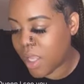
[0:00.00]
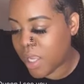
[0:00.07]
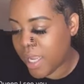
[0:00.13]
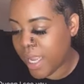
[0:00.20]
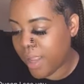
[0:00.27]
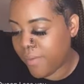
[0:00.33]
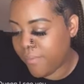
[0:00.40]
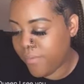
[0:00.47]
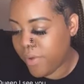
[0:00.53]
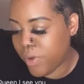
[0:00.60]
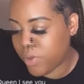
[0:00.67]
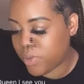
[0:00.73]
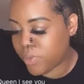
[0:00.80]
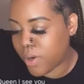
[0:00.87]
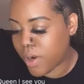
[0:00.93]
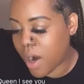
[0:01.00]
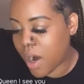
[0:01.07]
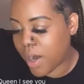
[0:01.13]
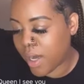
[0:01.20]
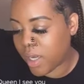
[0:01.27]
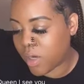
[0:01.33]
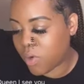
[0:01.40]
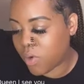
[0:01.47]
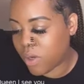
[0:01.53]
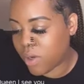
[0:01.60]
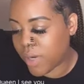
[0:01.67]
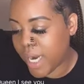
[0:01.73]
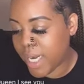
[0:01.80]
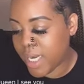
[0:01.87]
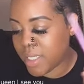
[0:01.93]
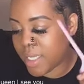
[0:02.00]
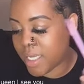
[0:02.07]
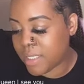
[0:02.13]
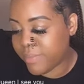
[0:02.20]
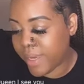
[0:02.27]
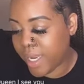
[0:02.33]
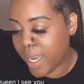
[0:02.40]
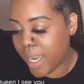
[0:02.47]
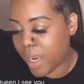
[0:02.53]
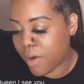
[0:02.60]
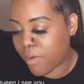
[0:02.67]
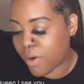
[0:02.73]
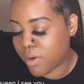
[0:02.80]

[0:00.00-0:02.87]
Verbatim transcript: infused with argan oil, and it does make your hair grow.